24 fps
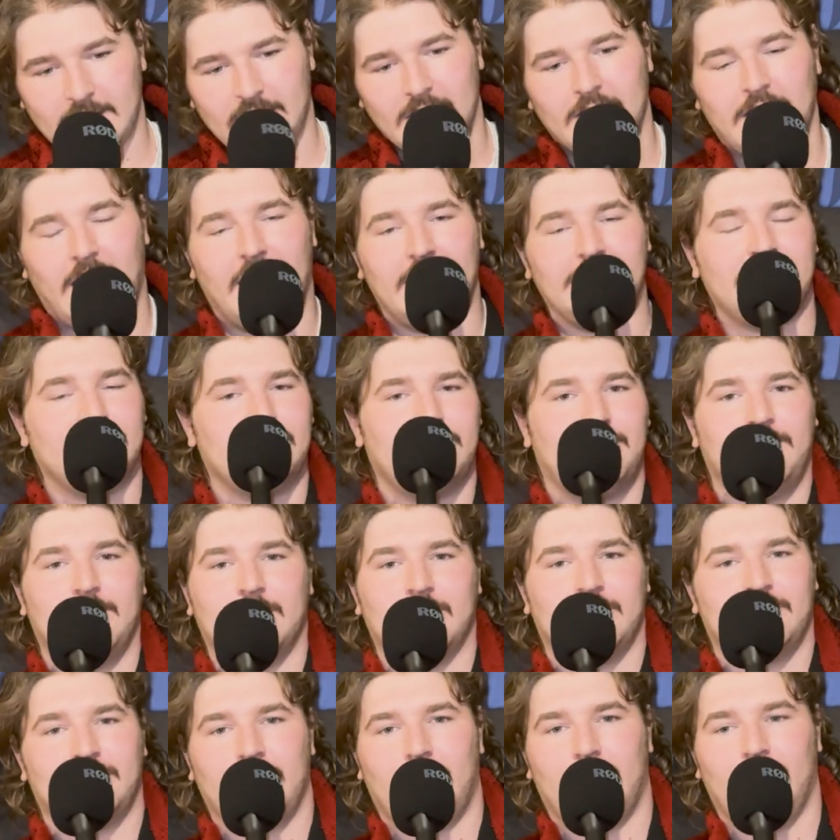I just feel
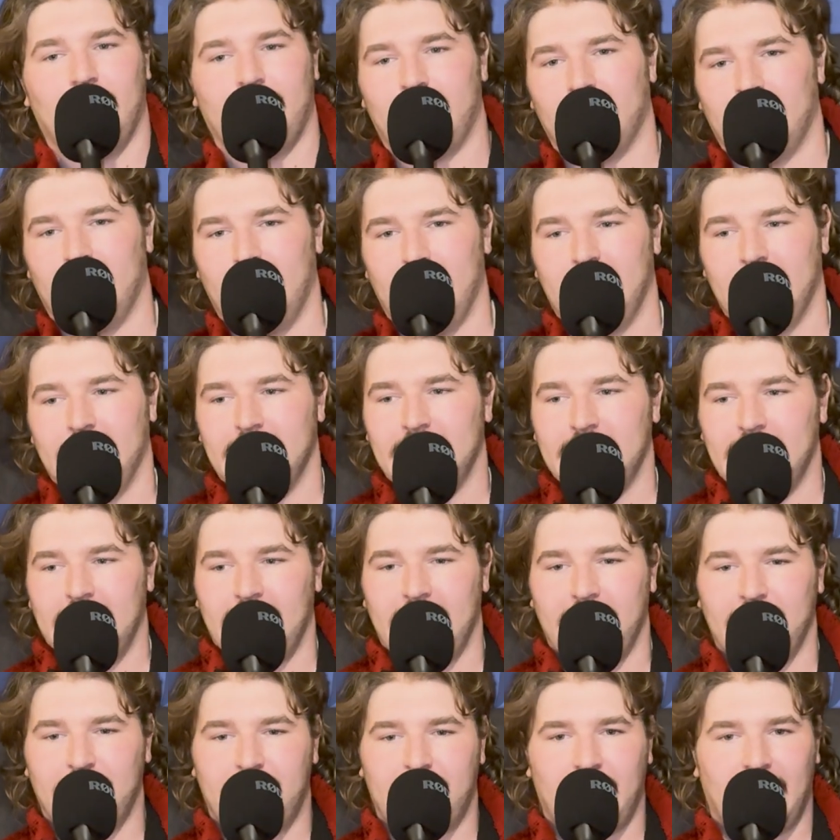sorry for it.
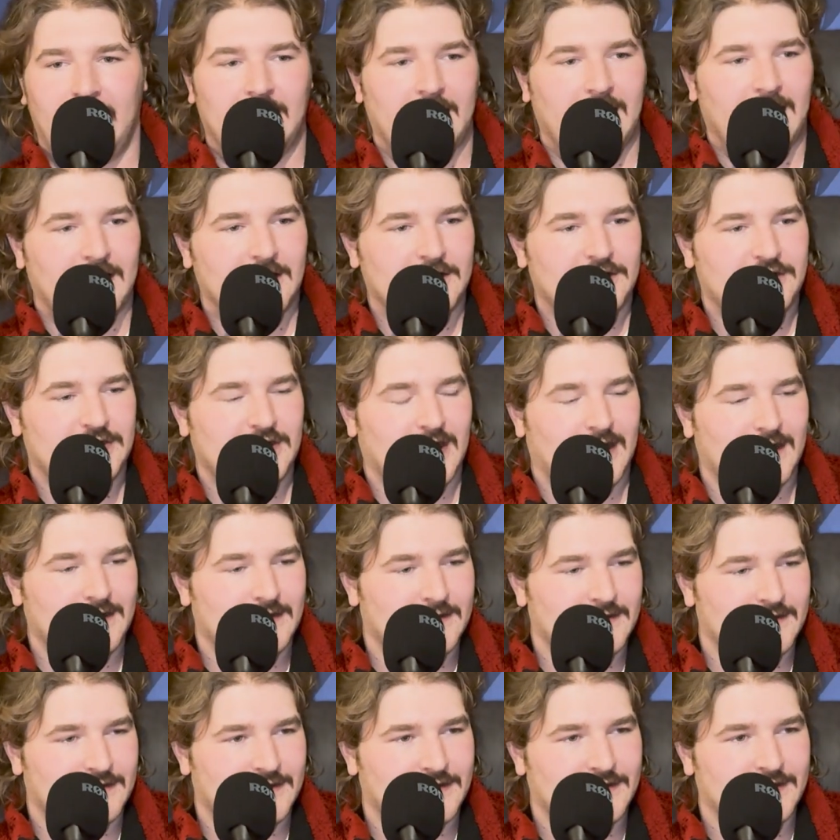It finally had a
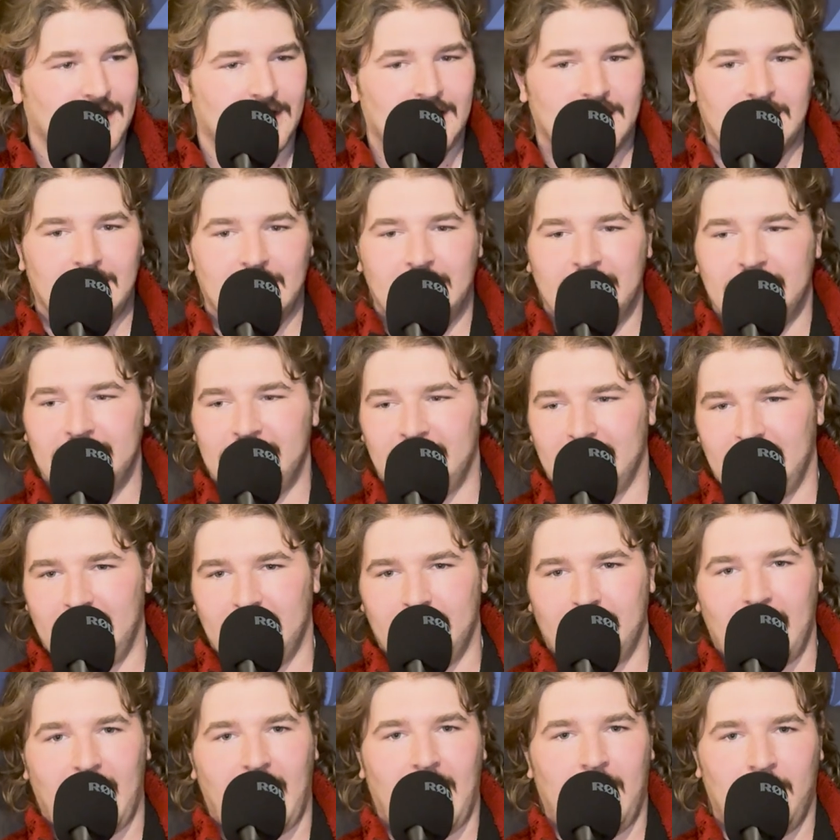chance to give
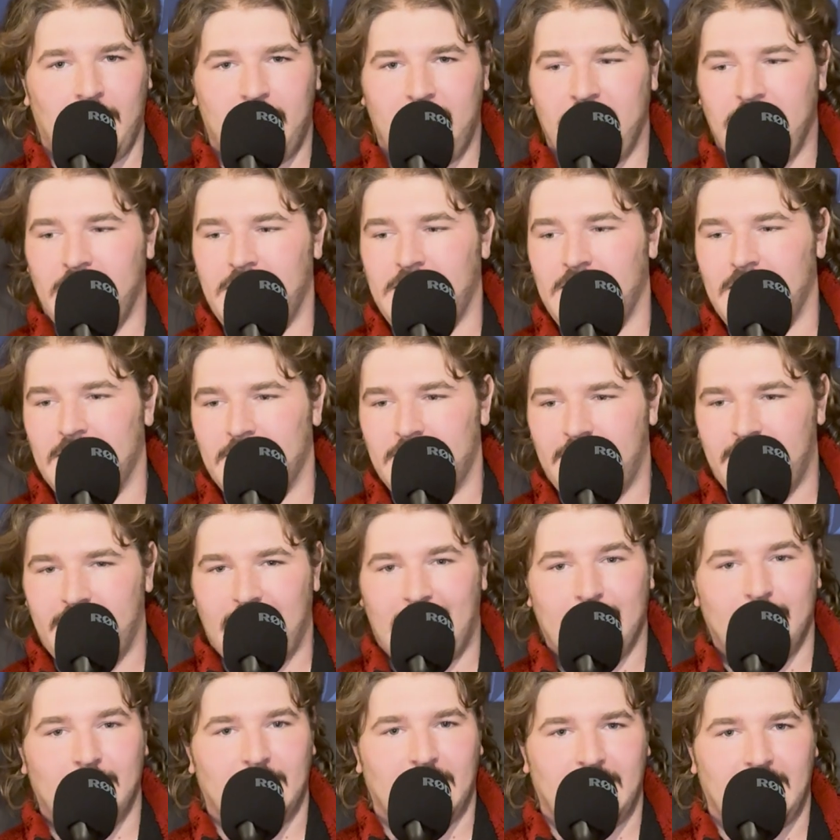a healthy
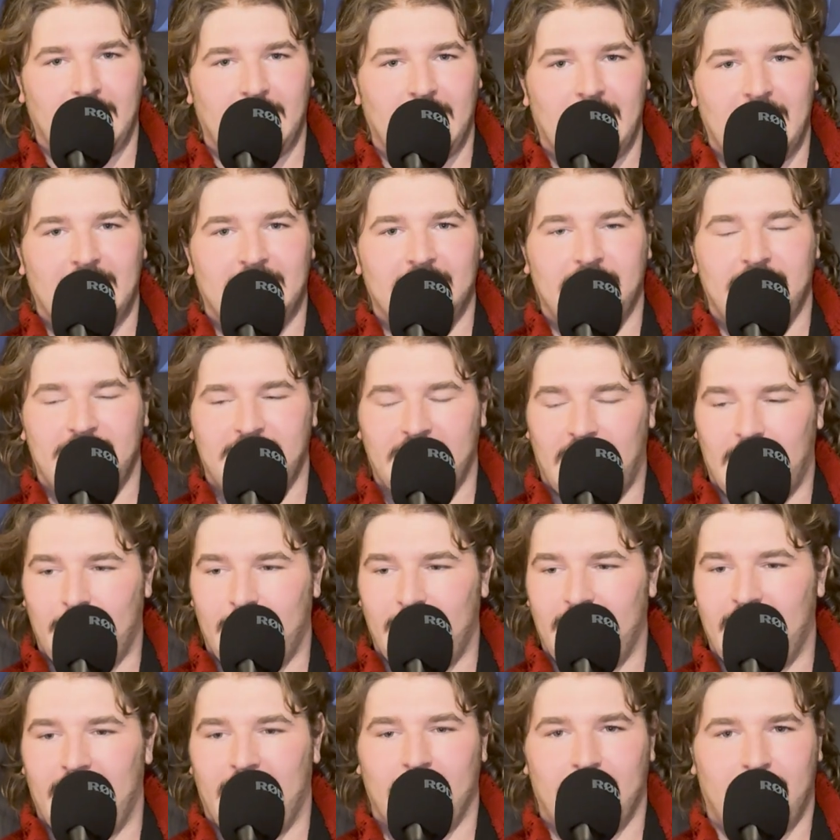family
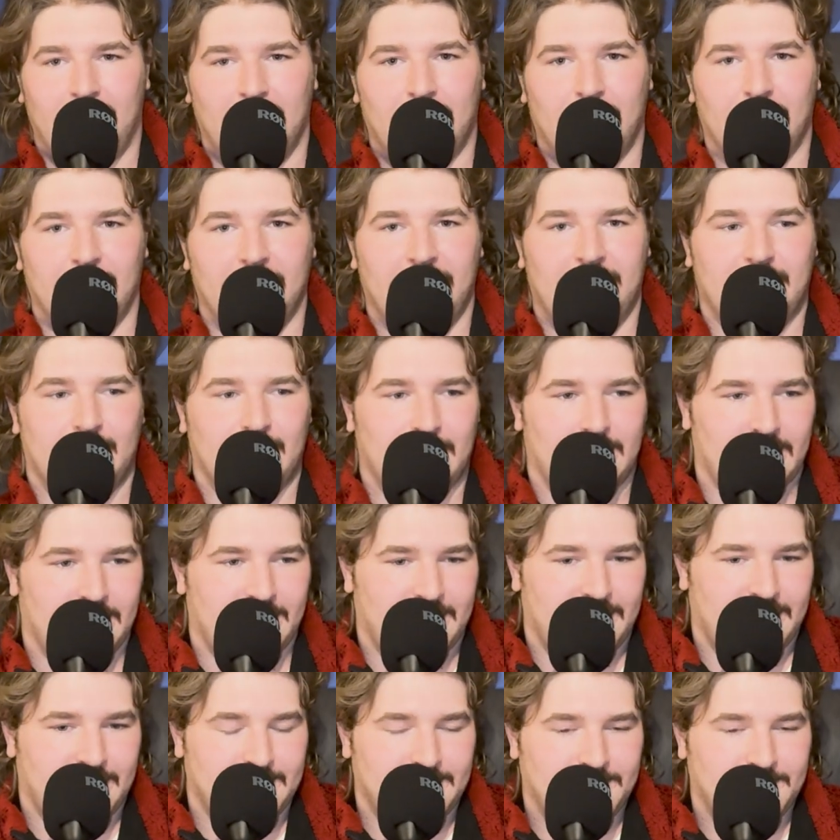salmonella for Christmas,